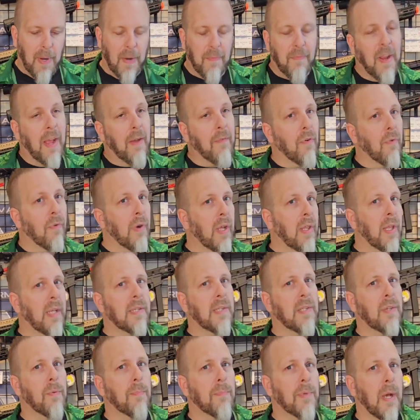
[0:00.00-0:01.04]
But if you have a
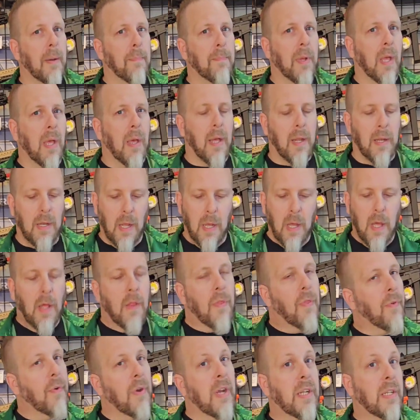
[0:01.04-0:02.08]
really souped up gun,
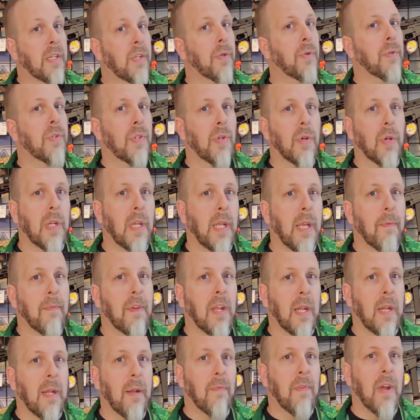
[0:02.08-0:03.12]
3.2s could
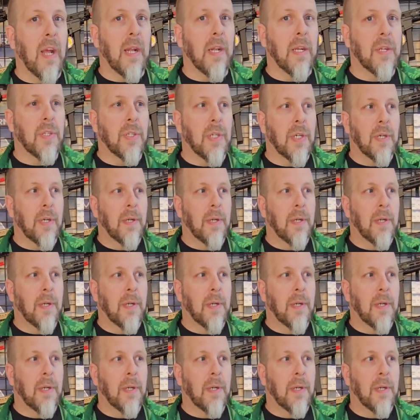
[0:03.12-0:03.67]
give you an advantage.